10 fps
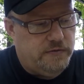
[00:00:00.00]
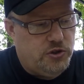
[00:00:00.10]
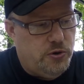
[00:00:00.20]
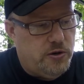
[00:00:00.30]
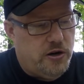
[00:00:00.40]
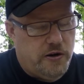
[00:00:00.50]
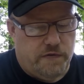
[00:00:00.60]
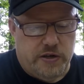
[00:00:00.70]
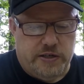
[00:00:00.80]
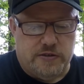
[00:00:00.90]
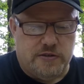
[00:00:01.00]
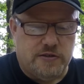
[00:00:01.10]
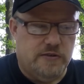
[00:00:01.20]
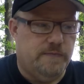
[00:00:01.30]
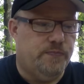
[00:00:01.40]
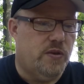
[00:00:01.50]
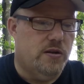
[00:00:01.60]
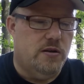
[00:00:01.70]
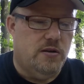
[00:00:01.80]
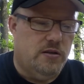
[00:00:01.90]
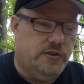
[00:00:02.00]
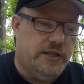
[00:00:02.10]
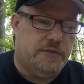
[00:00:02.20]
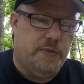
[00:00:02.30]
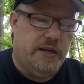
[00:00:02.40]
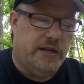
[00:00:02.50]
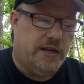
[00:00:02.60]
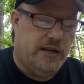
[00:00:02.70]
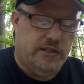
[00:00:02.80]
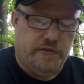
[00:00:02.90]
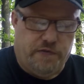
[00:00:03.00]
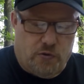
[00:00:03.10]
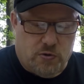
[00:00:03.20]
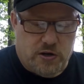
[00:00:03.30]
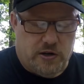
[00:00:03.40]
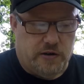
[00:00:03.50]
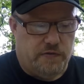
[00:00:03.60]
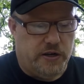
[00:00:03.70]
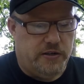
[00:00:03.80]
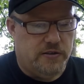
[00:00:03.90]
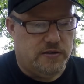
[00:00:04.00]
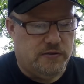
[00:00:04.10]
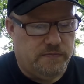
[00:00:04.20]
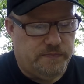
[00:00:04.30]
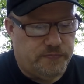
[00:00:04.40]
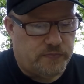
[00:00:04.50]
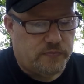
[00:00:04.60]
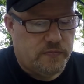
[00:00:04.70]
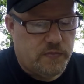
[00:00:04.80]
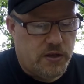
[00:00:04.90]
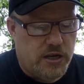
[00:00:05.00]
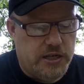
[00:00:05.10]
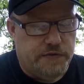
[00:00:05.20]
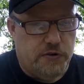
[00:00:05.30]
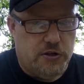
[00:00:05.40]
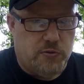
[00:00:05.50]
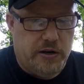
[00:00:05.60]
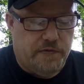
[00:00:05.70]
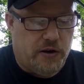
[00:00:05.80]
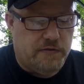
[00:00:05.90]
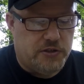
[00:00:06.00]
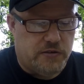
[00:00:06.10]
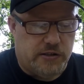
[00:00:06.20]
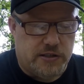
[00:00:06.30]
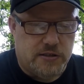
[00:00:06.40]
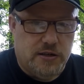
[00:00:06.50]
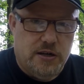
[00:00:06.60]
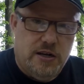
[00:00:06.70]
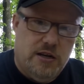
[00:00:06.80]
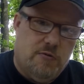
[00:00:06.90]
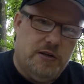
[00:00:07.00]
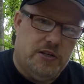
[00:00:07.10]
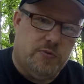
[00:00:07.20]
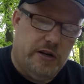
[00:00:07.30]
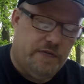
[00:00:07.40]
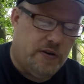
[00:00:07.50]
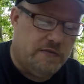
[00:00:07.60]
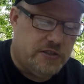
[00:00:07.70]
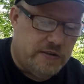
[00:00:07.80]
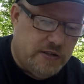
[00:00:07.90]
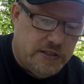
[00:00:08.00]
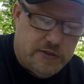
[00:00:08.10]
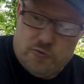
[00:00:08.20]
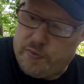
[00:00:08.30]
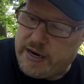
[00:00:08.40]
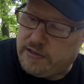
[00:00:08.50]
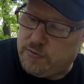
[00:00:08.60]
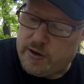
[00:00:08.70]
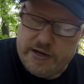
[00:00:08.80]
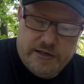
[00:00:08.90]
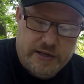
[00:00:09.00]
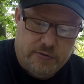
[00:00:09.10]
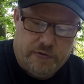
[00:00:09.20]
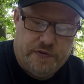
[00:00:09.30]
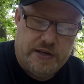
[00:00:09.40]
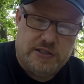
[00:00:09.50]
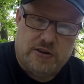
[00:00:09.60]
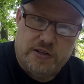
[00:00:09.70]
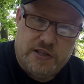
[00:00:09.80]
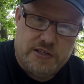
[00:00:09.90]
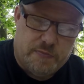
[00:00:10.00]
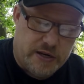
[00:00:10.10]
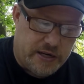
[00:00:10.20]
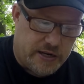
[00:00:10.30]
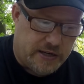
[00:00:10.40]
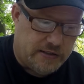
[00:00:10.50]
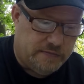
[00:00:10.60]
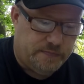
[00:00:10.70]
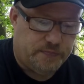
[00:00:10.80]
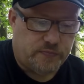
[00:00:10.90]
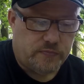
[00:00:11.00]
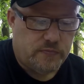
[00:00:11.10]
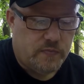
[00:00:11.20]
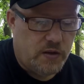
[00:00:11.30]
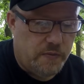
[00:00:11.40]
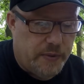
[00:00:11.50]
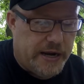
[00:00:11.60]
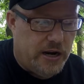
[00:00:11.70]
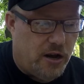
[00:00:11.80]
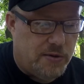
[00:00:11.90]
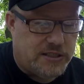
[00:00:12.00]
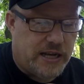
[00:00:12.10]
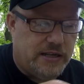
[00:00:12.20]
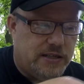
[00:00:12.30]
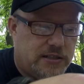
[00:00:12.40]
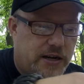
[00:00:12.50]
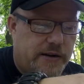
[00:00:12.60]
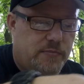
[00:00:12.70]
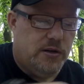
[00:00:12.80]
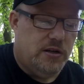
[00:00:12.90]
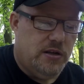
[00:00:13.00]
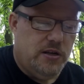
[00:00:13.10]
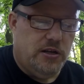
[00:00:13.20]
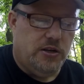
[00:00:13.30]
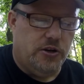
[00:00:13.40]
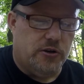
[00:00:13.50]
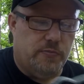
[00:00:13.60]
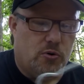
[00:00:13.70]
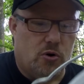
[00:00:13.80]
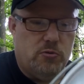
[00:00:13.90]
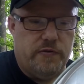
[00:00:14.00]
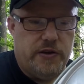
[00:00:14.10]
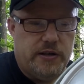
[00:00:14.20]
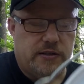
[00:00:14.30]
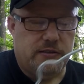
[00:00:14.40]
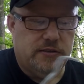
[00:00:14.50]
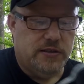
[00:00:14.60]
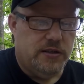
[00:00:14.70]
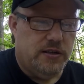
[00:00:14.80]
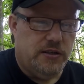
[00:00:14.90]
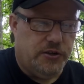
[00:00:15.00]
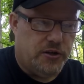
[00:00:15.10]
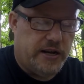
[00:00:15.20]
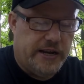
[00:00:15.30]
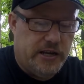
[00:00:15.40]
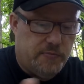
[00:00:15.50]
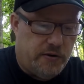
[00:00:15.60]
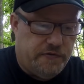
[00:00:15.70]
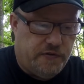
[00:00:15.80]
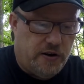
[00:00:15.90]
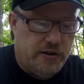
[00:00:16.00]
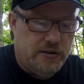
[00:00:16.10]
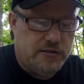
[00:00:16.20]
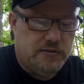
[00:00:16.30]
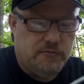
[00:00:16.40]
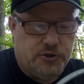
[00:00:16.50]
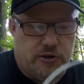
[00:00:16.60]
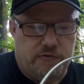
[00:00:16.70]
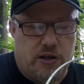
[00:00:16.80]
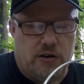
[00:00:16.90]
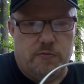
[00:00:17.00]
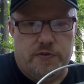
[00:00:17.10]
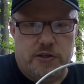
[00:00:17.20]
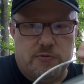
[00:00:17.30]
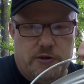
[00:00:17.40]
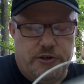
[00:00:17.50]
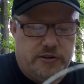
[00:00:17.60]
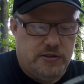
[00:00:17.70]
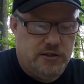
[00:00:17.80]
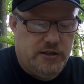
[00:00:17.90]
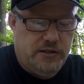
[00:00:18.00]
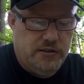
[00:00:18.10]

2.5 litres. This billy can is the 4.5 litres, and it's for the 25 series. When the 25 series is all packed away, it will fit inside this billy can. Bail exactly the same. You can pour with it, You can hang it above fires, which I've done with this one, you can see.